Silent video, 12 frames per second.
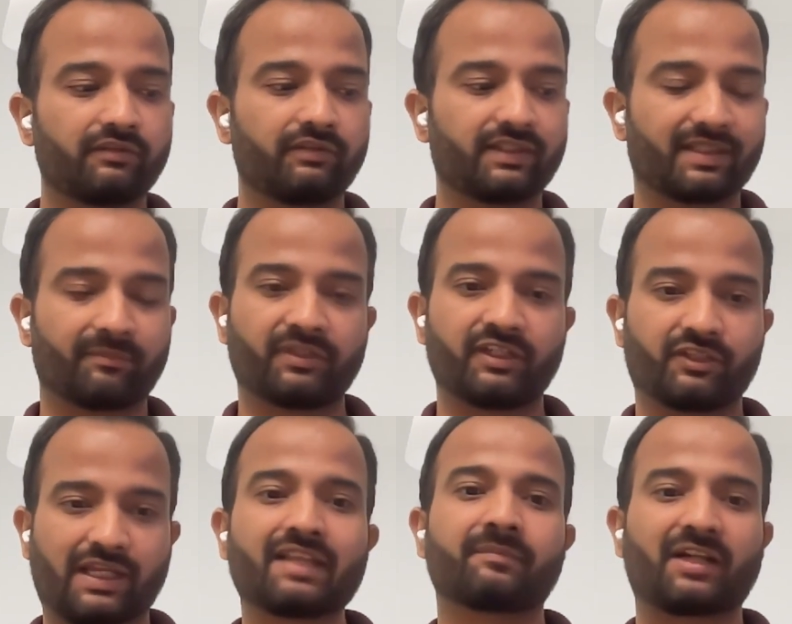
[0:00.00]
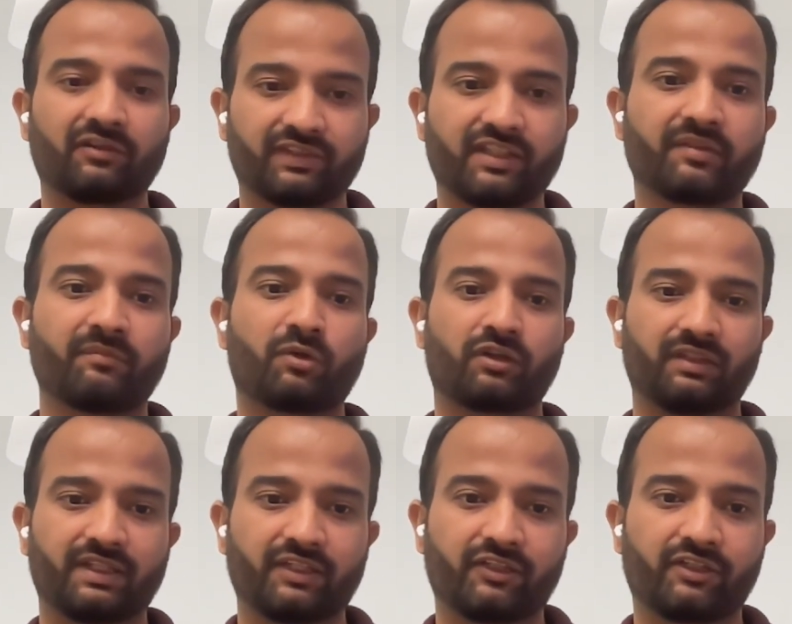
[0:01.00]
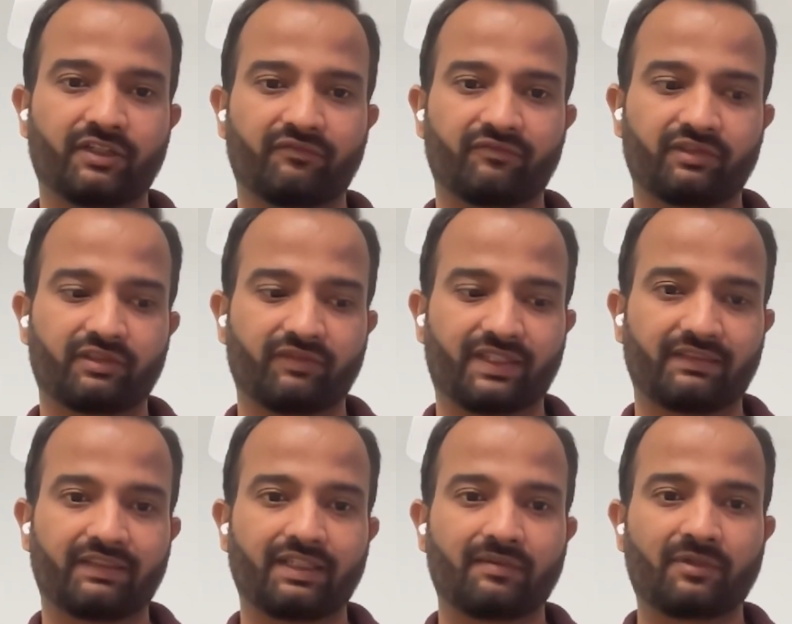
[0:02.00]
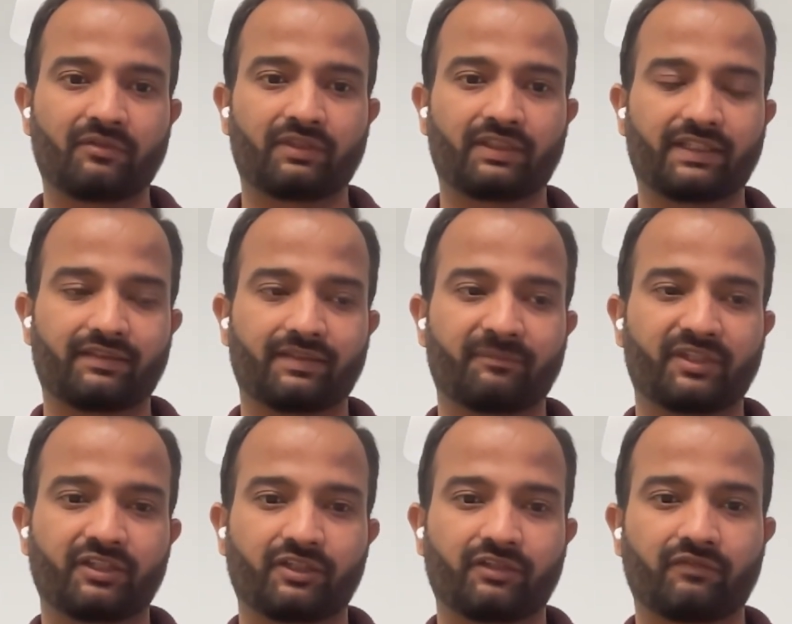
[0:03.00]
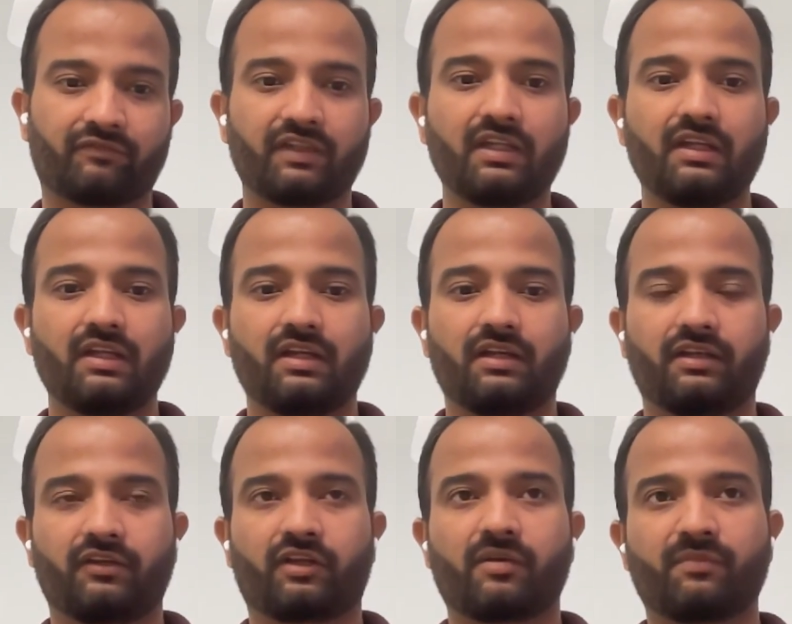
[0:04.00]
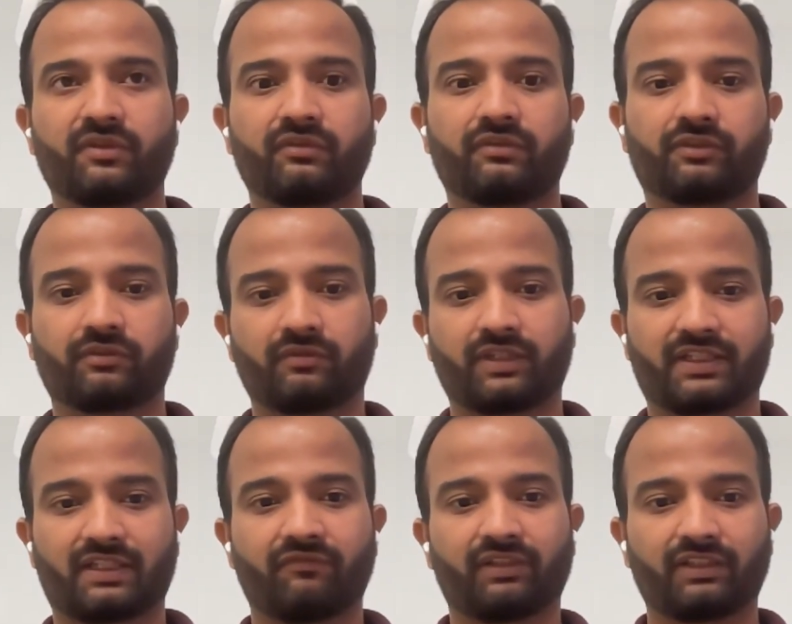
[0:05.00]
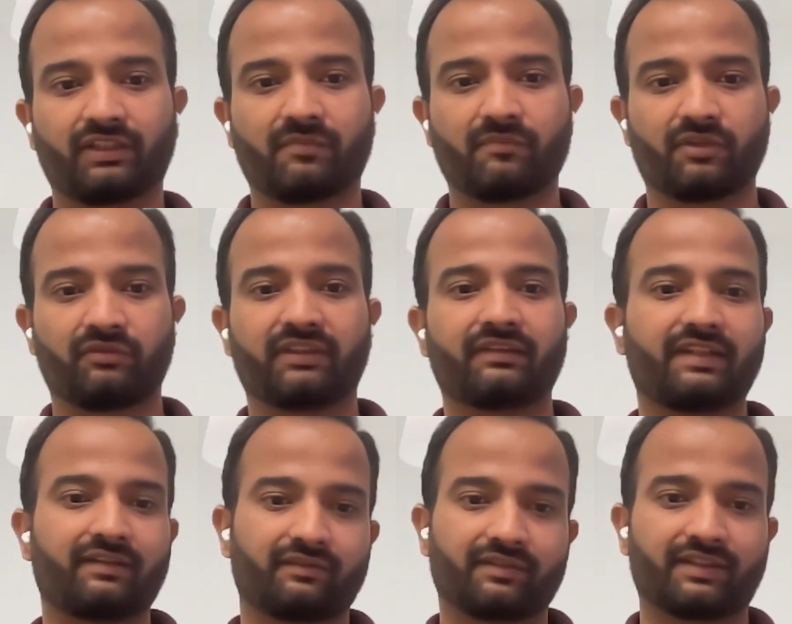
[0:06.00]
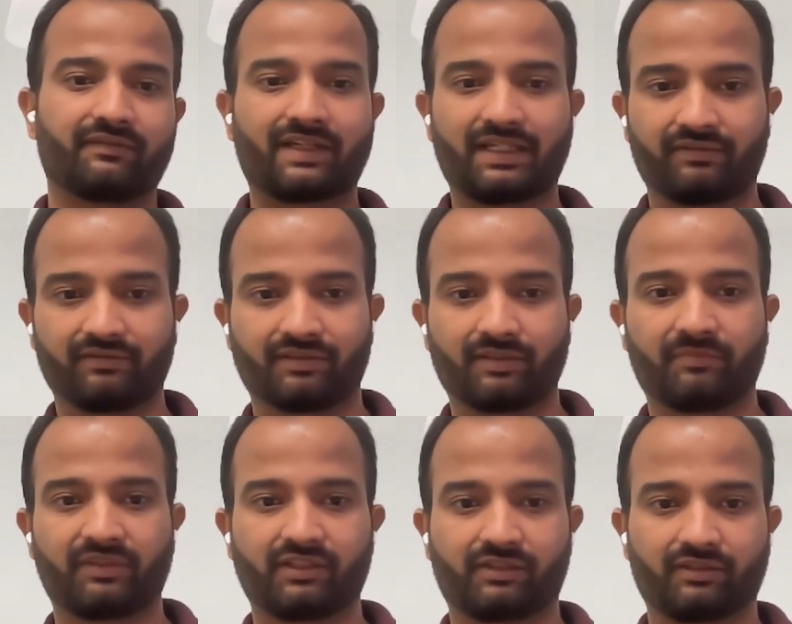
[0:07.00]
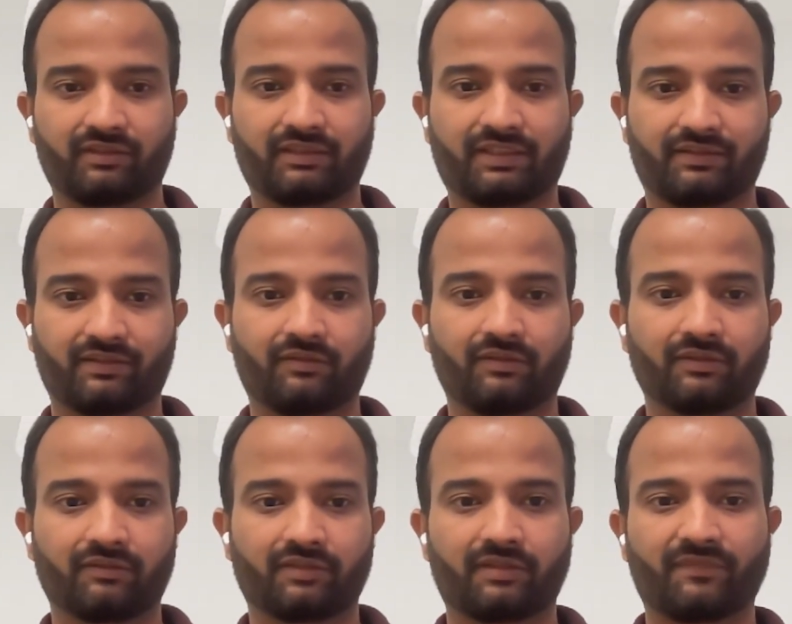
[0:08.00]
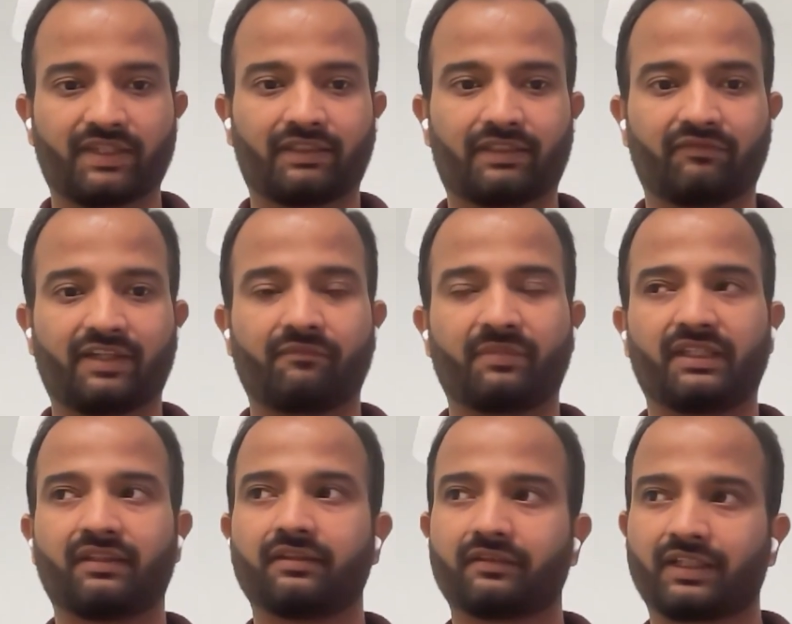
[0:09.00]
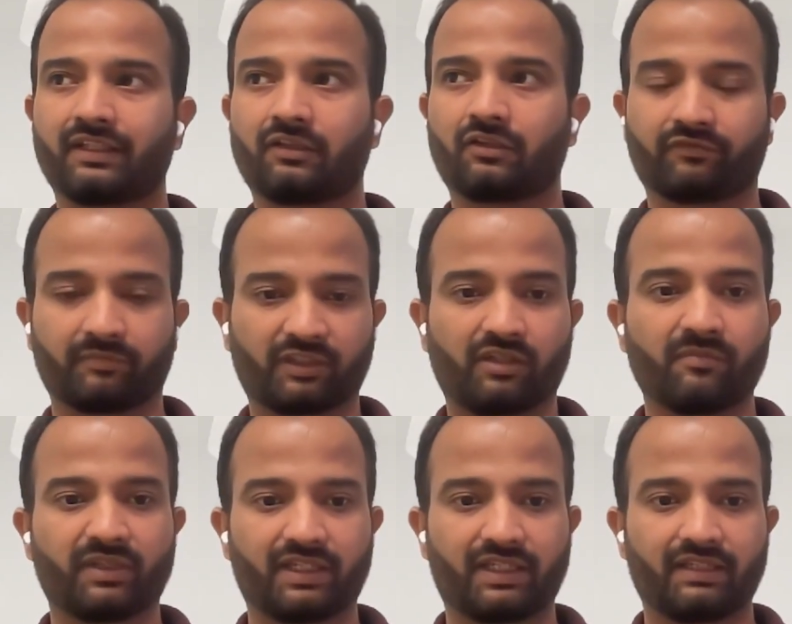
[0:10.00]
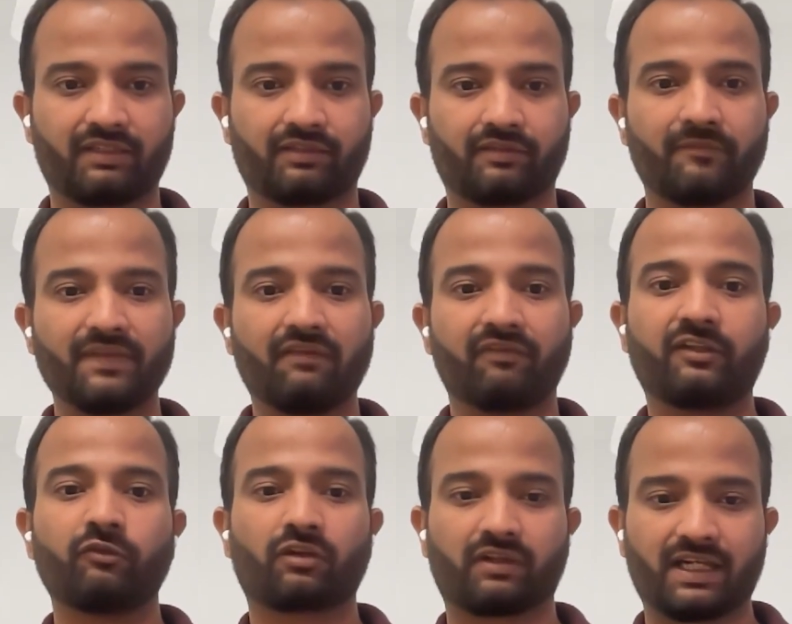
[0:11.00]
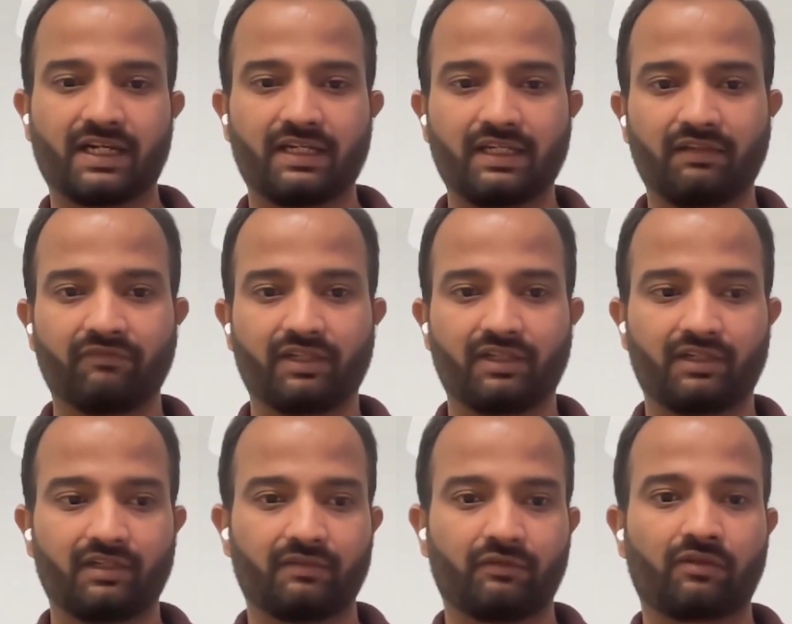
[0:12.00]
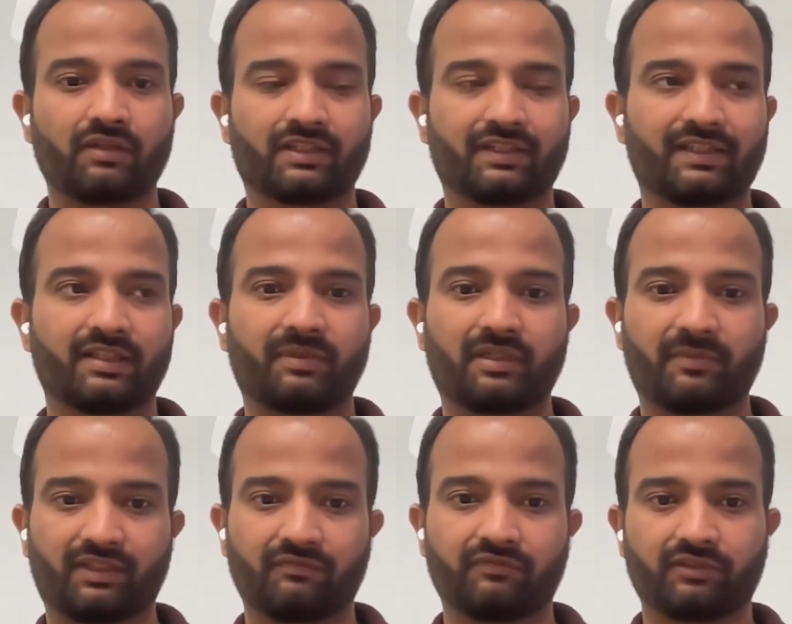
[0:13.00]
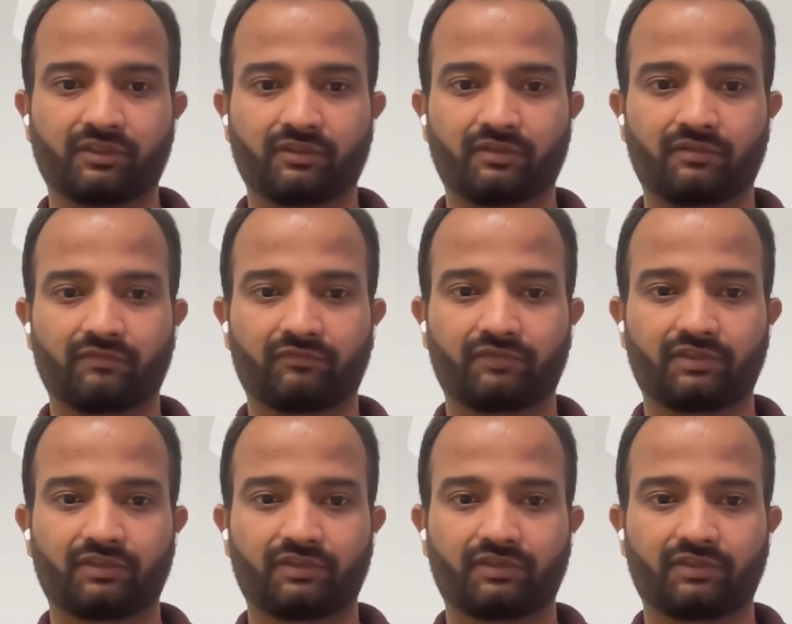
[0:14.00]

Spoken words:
separation as part of this modularization effort. We can think about like separation of compute storage, and within compute the readers and writers separation. That's also something that we have been hearing a lot from the community. So with 2.19 we launched an experimental version of